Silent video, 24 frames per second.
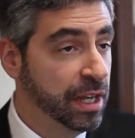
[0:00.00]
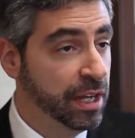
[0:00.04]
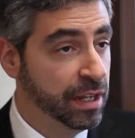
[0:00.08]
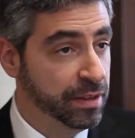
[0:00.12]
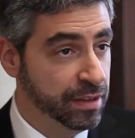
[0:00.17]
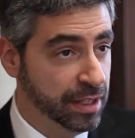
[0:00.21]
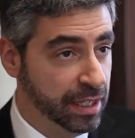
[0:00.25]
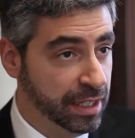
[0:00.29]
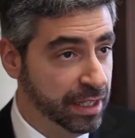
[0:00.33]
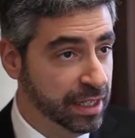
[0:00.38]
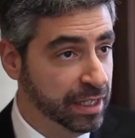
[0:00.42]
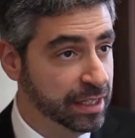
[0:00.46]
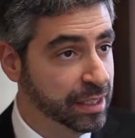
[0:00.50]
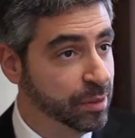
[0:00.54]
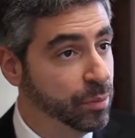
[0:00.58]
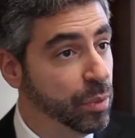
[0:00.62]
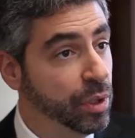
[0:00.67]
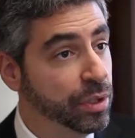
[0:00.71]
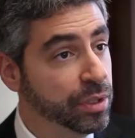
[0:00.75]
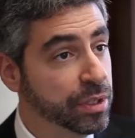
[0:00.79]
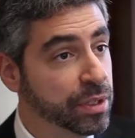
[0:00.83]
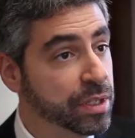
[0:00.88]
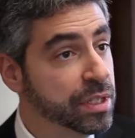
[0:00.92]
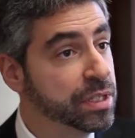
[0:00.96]
and then I get them
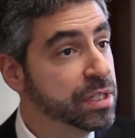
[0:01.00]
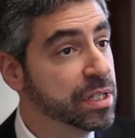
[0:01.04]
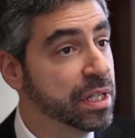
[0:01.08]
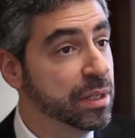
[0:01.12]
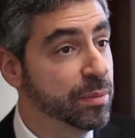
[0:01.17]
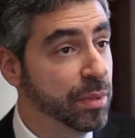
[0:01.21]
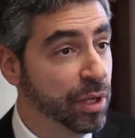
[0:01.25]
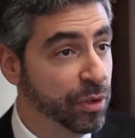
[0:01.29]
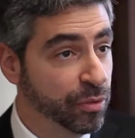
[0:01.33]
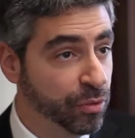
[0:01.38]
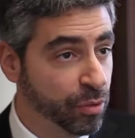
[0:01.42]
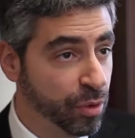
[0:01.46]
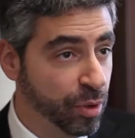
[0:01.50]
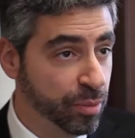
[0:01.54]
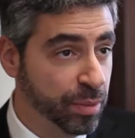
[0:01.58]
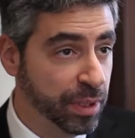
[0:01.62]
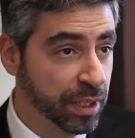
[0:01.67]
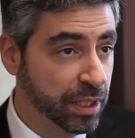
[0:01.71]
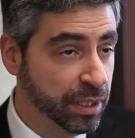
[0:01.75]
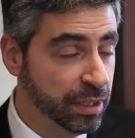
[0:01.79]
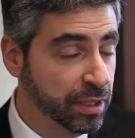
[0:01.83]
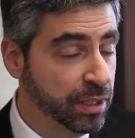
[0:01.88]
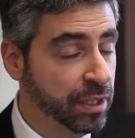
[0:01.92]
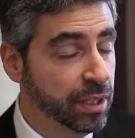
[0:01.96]
onto the slimming
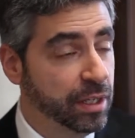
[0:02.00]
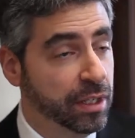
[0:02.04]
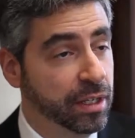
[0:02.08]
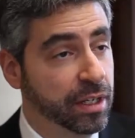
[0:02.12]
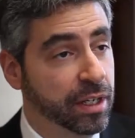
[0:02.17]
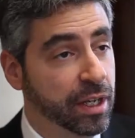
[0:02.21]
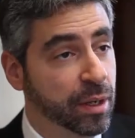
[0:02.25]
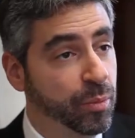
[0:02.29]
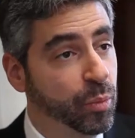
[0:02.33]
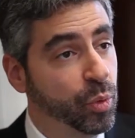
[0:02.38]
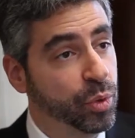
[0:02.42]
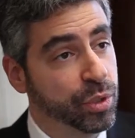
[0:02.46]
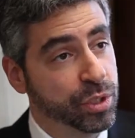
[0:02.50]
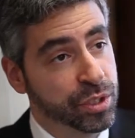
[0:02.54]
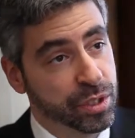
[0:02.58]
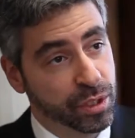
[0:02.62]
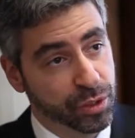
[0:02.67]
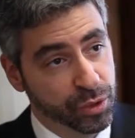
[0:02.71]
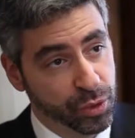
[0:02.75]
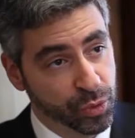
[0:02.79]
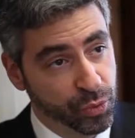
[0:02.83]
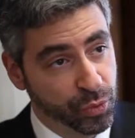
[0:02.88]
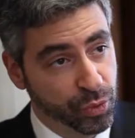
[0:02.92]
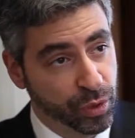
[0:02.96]
formula, which they'll
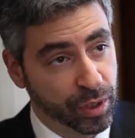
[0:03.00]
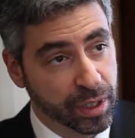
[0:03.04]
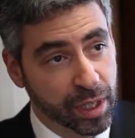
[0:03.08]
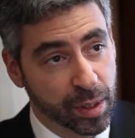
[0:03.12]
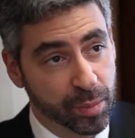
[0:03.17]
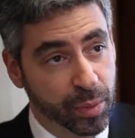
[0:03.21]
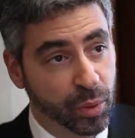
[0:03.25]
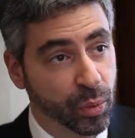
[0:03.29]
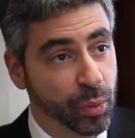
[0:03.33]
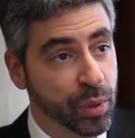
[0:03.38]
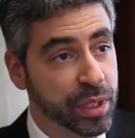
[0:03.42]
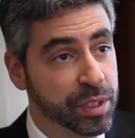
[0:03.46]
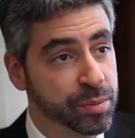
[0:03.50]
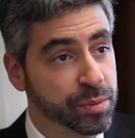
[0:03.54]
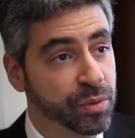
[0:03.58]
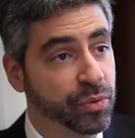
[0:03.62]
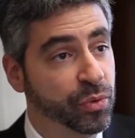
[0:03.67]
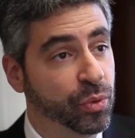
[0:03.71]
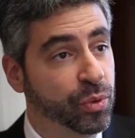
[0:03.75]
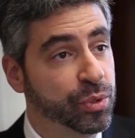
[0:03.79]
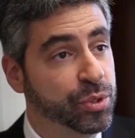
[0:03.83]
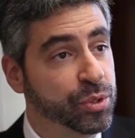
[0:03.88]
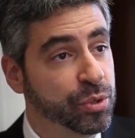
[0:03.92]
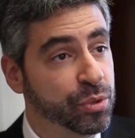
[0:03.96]
do for a couple of weeks
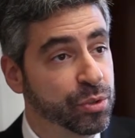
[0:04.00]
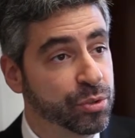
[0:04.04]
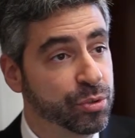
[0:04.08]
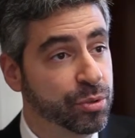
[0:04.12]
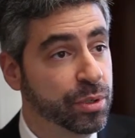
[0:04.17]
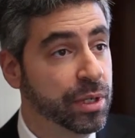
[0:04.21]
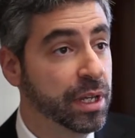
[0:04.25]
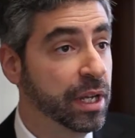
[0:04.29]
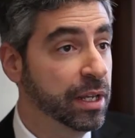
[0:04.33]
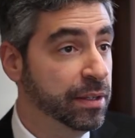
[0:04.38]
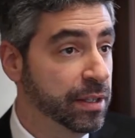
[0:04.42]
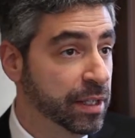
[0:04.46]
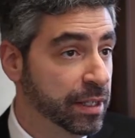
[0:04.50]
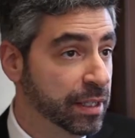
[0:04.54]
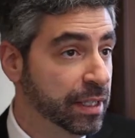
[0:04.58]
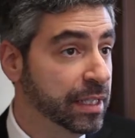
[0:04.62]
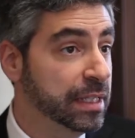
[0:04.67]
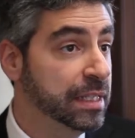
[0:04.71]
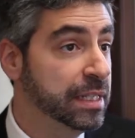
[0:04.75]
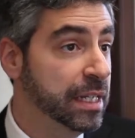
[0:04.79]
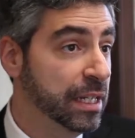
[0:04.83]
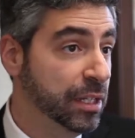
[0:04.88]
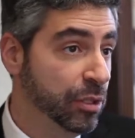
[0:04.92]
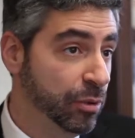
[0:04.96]
before surgery and then
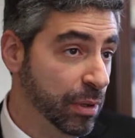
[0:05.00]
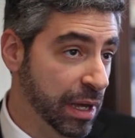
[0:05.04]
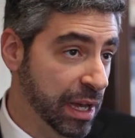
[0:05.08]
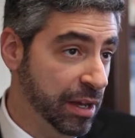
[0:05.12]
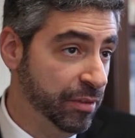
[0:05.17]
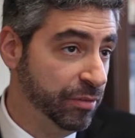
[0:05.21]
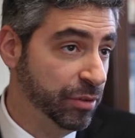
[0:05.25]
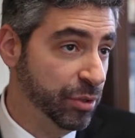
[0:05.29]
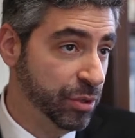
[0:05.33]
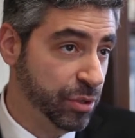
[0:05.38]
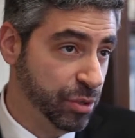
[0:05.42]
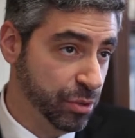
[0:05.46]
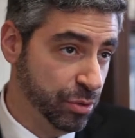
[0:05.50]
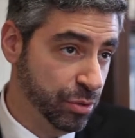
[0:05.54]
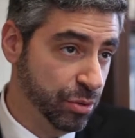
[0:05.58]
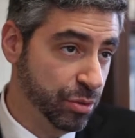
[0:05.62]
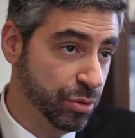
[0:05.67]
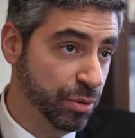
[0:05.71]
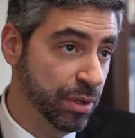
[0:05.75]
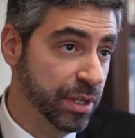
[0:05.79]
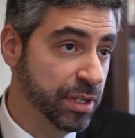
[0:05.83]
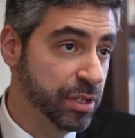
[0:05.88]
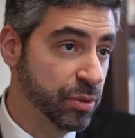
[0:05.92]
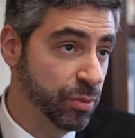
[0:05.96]
continue after
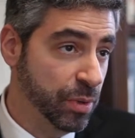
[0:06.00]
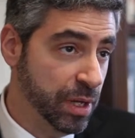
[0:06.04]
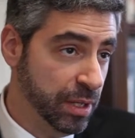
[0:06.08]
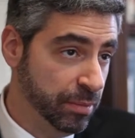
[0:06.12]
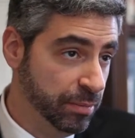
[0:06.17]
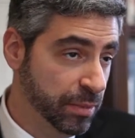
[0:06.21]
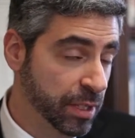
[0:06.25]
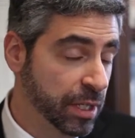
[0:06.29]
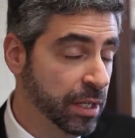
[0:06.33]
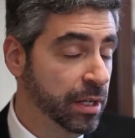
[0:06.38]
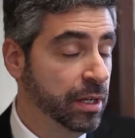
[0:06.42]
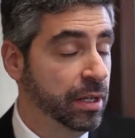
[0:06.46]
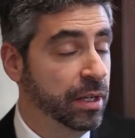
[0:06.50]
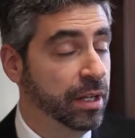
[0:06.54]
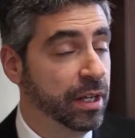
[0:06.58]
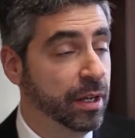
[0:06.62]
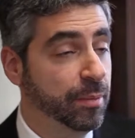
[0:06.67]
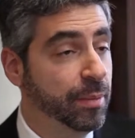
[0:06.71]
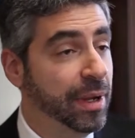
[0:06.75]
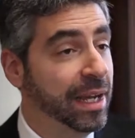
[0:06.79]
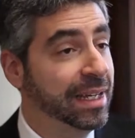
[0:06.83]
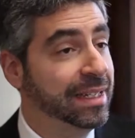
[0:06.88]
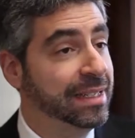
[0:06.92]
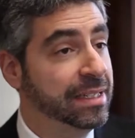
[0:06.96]
surgery as well.
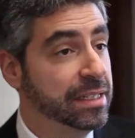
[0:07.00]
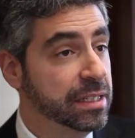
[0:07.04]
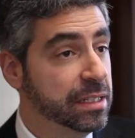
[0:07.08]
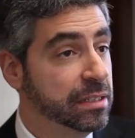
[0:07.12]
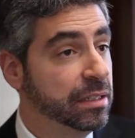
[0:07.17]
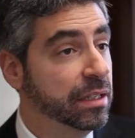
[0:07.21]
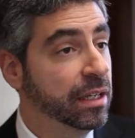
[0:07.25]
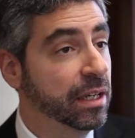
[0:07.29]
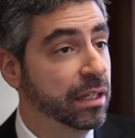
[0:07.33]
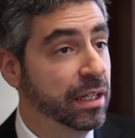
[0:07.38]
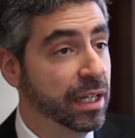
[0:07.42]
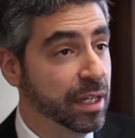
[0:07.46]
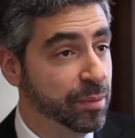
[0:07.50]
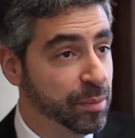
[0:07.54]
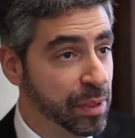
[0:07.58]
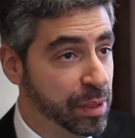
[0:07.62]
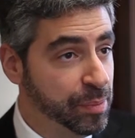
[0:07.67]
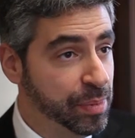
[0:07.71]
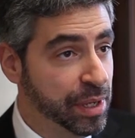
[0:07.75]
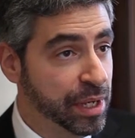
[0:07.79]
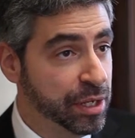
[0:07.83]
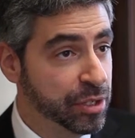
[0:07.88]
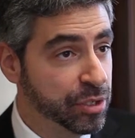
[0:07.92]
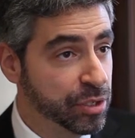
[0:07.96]
Ideally I like my
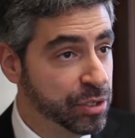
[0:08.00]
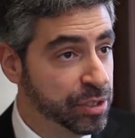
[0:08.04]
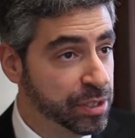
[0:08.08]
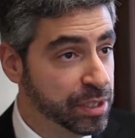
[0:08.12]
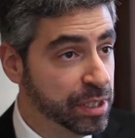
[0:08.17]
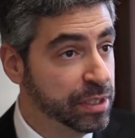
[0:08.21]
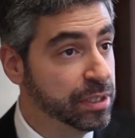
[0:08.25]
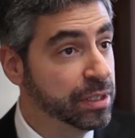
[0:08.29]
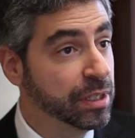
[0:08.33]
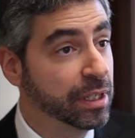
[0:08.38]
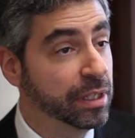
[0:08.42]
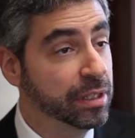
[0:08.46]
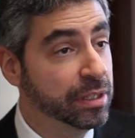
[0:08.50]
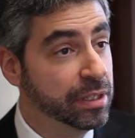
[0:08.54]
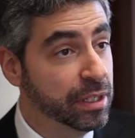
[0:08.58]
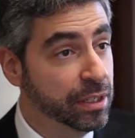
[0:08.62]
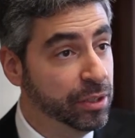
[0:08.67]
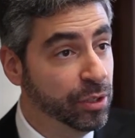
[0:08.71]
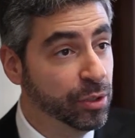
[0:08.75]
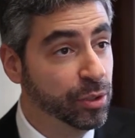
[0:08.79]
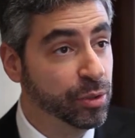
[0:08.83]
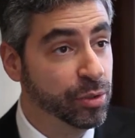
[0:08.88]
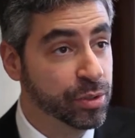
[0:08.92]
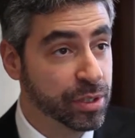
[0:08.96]
patients then to
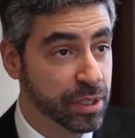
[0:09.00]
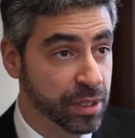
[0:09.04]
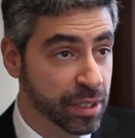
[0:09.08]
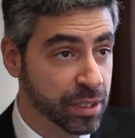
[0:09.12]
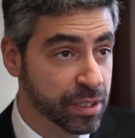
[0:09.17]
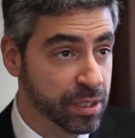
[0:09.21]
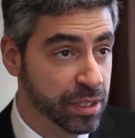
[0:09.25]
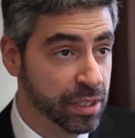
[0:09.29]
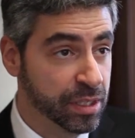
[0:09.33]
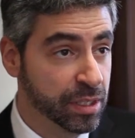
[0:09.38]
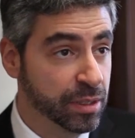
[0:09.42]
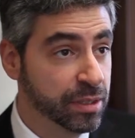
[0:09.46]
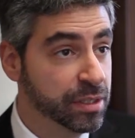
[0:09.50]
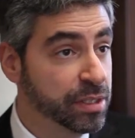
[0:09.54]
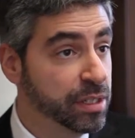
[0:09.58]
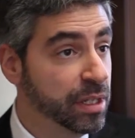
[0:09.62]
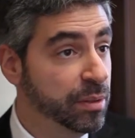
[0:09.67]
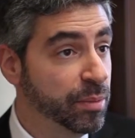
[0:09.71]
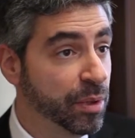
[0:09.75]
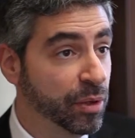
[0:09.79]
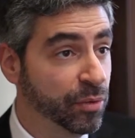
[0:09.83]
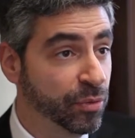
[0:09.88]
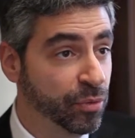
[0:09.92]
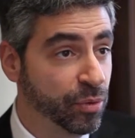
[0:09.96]
continue using this
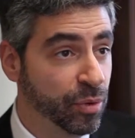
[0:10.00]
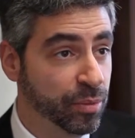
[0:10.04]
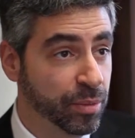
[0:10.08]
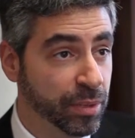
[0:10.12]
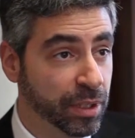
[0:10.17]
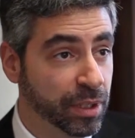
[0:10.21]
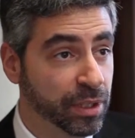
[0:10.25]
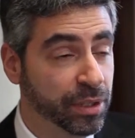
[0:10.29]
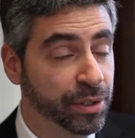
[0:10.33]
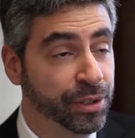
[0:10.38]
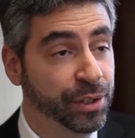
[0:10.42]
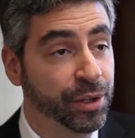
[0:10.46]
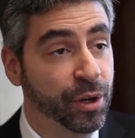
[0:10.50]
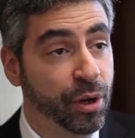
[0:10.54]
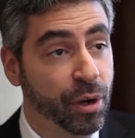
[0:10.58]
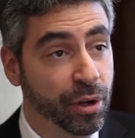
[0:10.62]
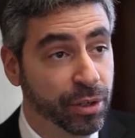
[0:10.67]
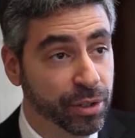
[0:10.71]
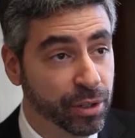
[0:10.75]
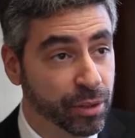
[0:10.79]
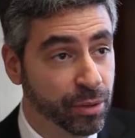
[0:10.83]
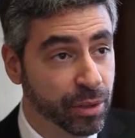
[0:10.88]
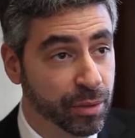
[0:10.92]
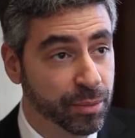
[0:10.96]
slimming formula on an
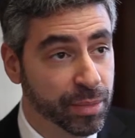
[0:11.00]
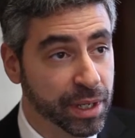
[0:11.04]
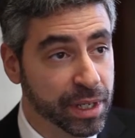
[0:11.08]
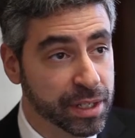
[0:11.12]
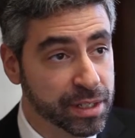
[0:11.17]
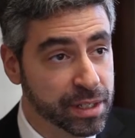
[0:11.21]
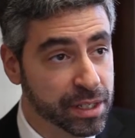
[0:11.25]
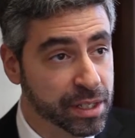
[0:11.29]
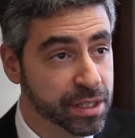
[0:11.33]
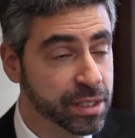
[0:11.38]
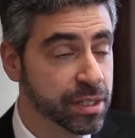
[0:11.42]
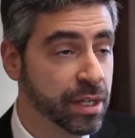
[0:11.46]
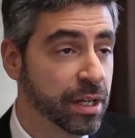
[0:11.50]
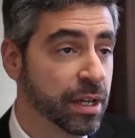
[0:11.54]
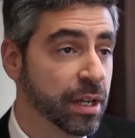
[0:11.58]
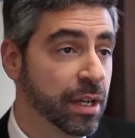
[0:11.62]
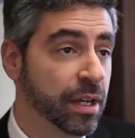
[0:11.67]
ongoing basis